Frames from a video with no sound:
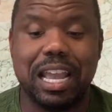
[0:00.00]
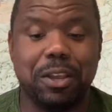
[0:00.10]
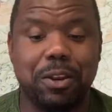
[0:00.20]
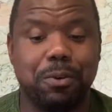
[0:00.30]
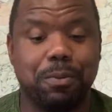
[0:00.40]

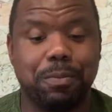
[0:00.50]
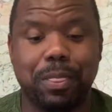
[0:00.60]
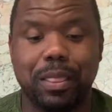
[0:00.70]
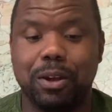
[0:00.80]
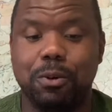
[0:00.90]
You know,
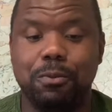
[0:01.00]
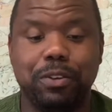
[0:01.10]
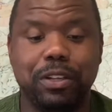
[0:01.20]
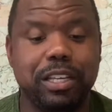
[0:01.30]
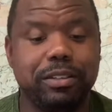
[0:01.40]

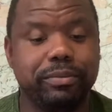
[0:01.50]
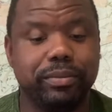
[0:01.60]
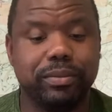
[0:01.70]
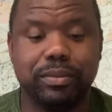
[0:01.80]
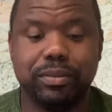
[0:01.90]
hopefully
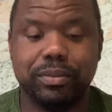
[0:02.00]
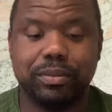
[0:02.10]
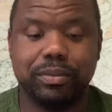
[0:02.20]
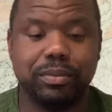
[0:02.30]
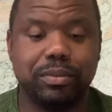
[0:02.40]

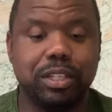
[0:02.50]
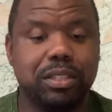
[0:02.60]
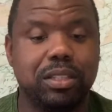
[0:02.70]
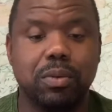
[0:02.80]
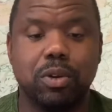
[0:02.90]
this
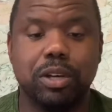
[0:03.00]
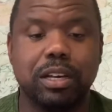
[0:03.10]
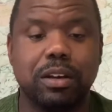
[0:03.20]
thing works